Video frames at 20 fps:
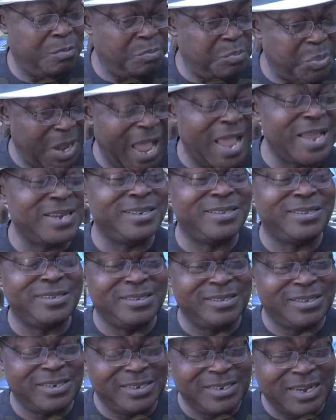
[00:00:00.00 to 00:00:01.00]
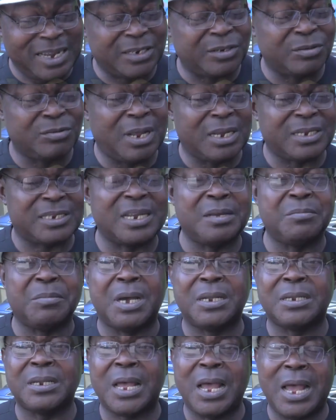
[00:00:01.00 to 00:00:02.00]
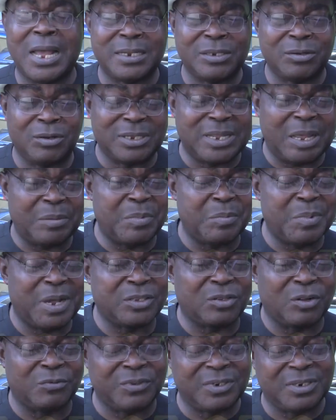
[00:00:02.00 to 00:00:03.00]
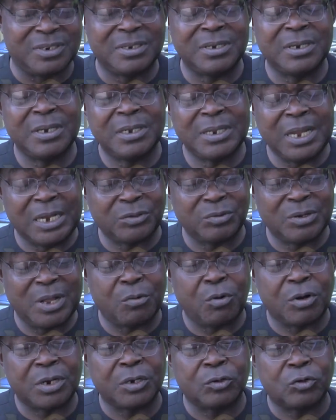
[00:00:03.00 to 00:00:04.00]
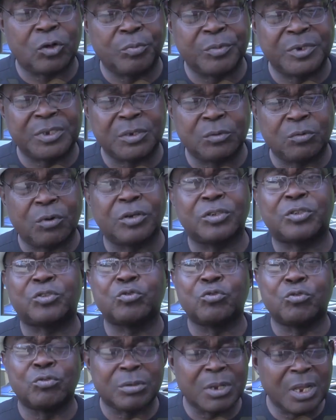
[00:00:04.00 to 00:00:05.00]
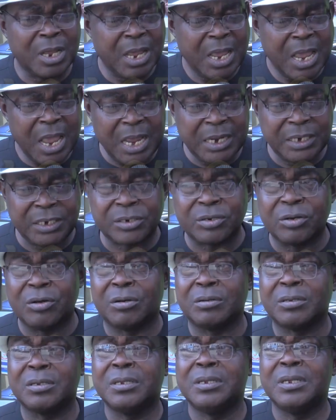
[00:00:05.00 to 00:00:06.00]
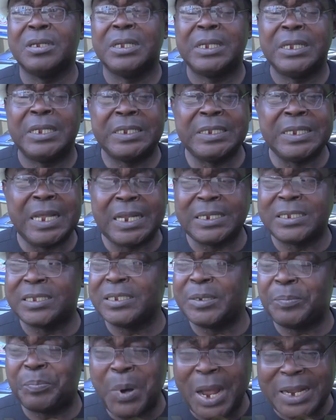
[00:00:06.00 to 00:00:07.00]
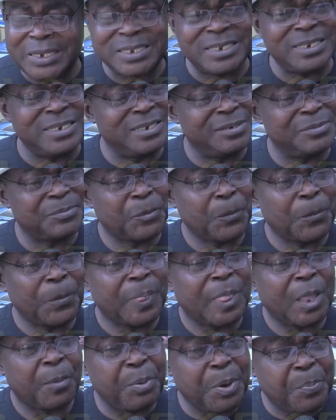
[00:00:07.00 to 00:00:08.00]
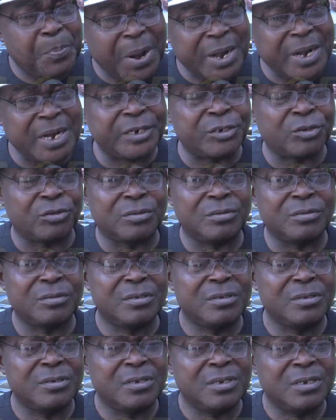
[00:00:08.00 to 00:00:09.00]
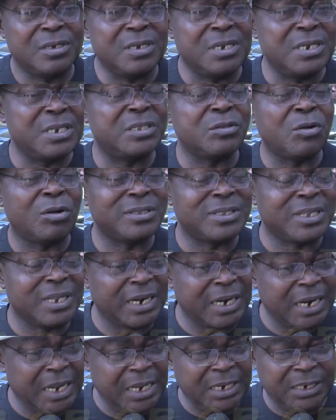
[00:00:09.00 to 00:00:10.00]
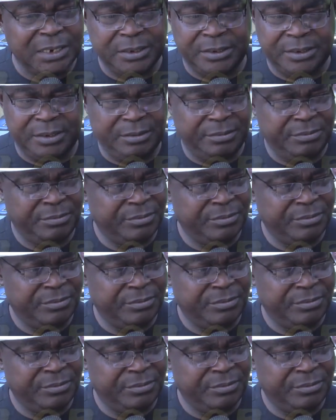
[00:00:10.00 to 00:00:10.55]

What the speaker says: by the national chairman and other members of the National Working Committee was to ensure that the party preparation is not derailed